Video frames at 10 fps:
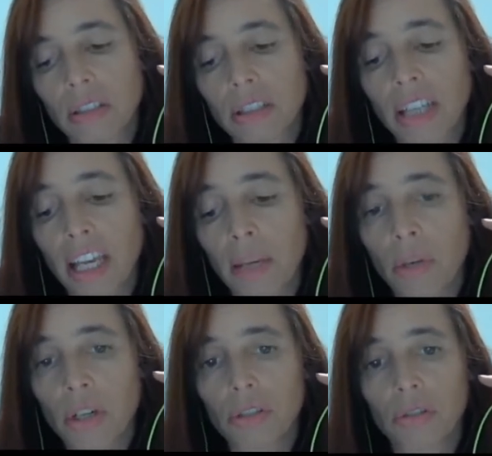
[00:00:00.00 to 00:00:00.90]

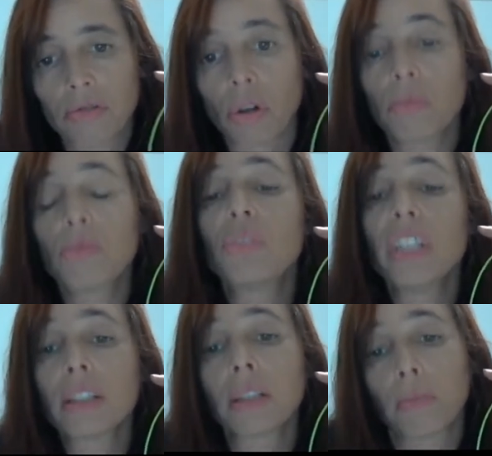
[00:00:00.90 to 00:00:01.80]
gamers from
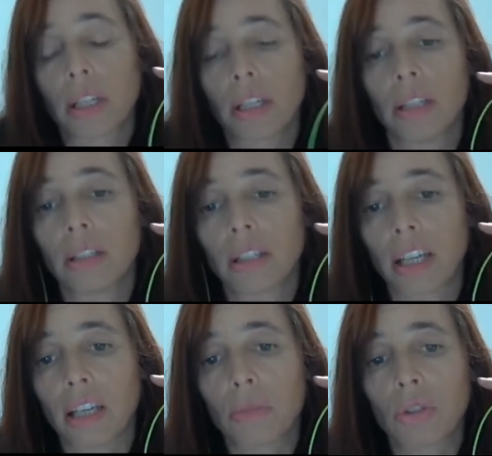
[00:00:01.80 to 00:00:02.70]
really playing the
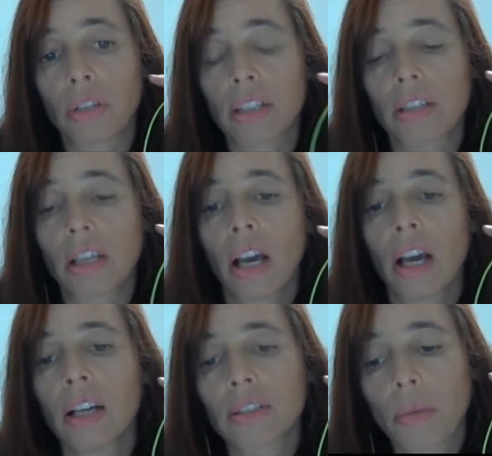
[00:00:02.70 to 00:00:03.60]
game. So that's
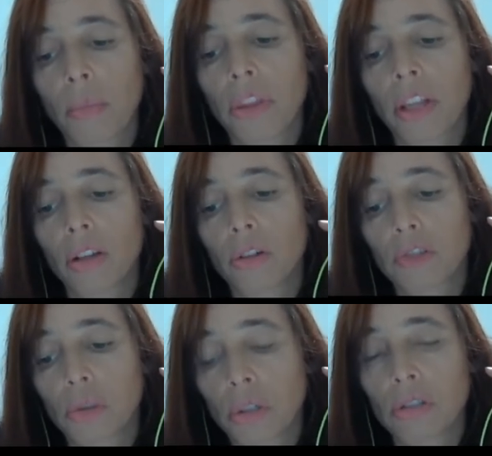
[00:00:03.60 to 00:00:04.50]
something, of
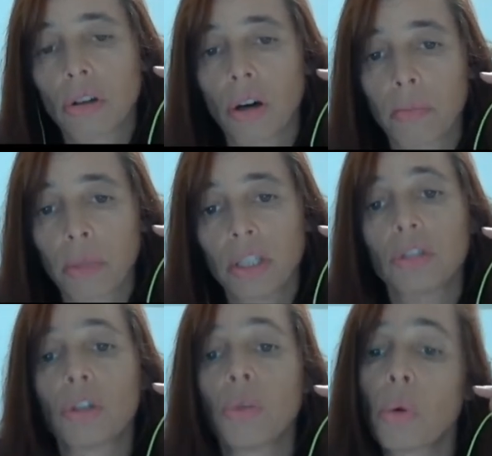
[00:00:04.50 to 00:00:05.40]
course,
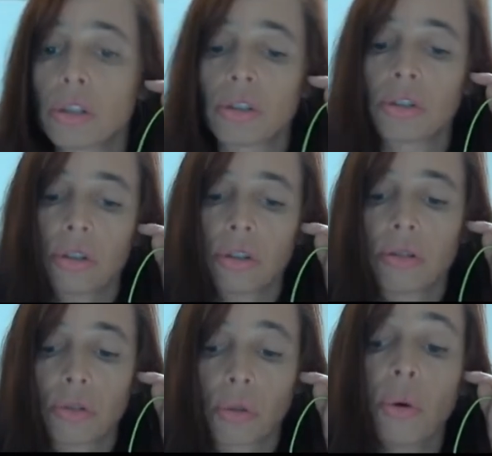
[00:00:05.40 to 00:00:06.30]
companies who want
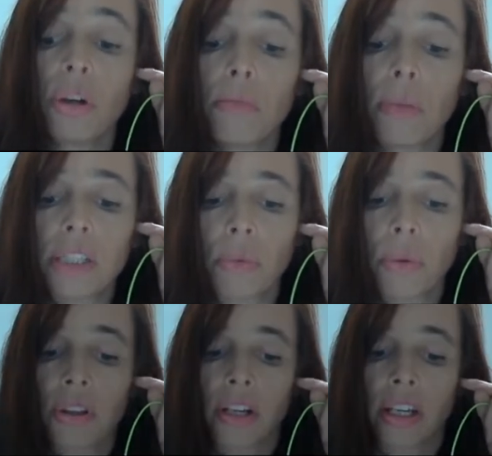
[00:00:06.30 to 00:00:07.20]
to earn money
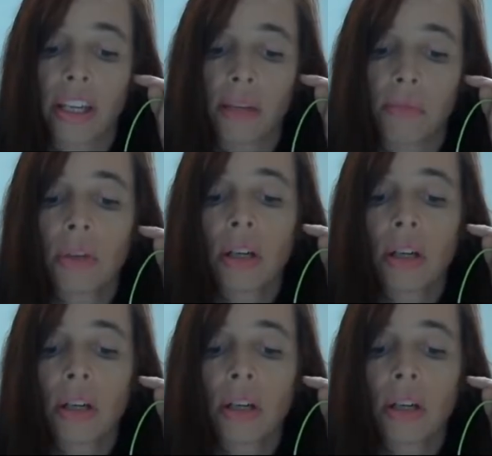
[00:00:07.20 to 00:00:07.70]
with their game